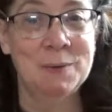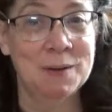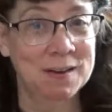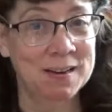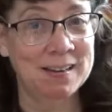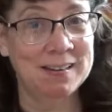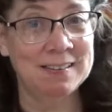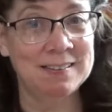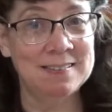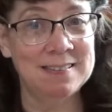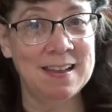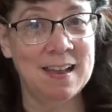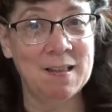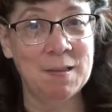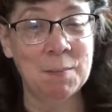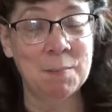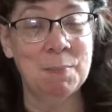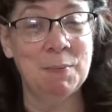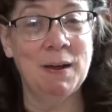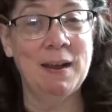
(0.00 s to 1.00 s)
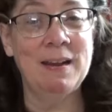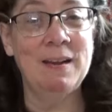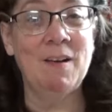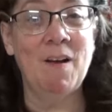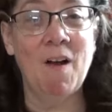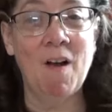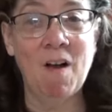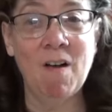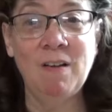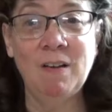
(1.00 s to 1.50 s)
we're gonna celebrate
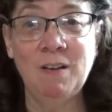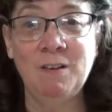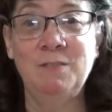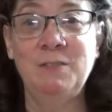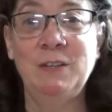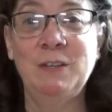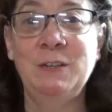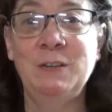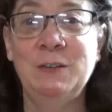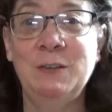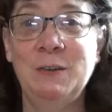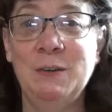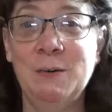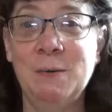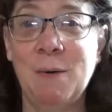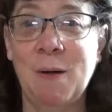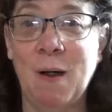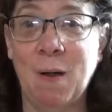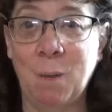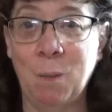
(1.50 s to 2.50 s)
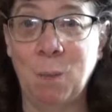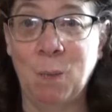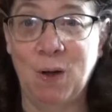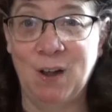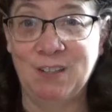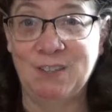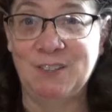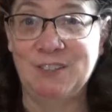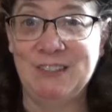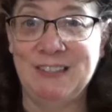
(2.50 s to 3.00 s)
all of you who are
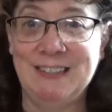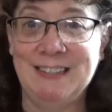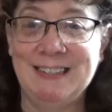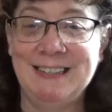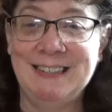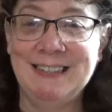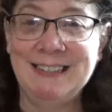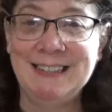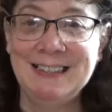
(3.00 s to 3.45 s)
watching.